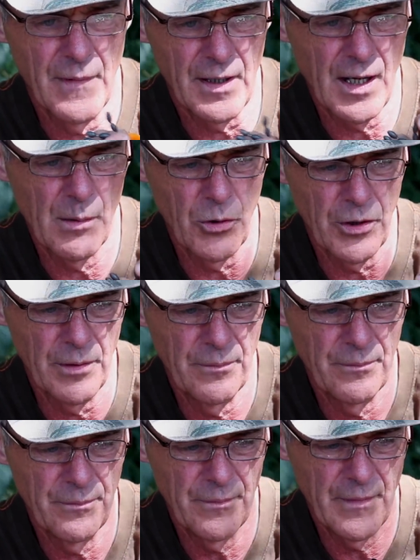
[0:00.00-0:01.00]
They come on a
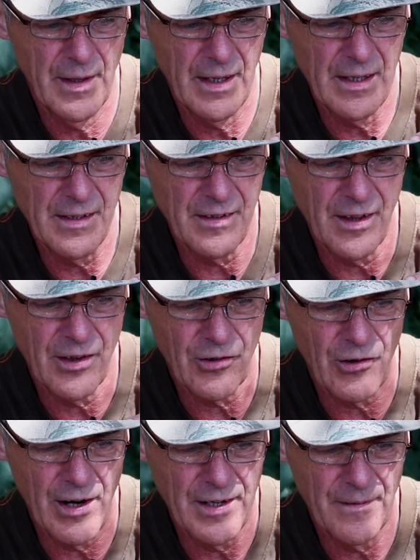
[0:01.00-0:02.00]
easy
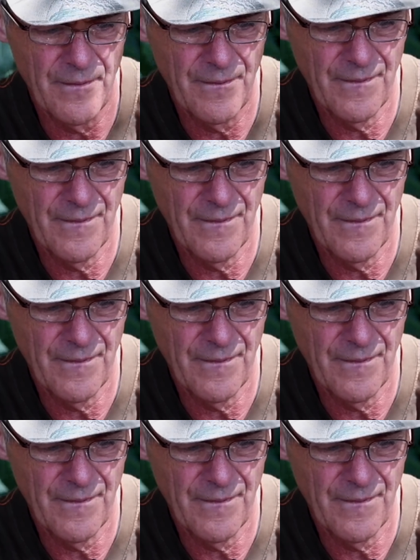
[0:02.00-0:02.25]
thread